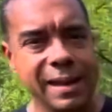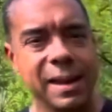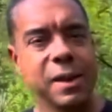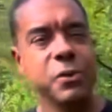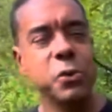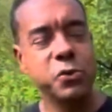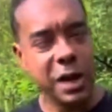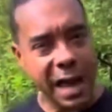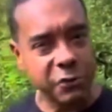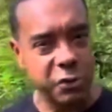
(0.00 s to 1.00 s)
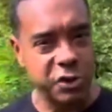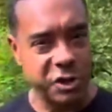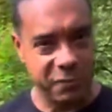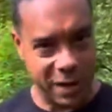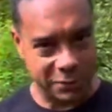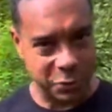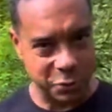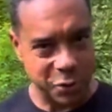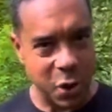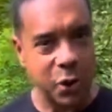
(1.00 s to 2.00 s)
those nitrogen fixers
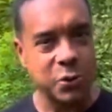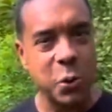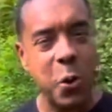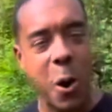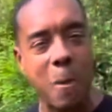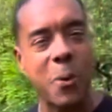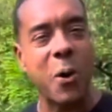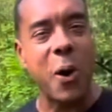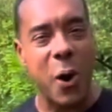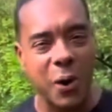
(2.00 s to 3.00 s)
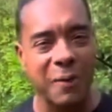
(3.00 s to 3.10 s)
also harbor all of the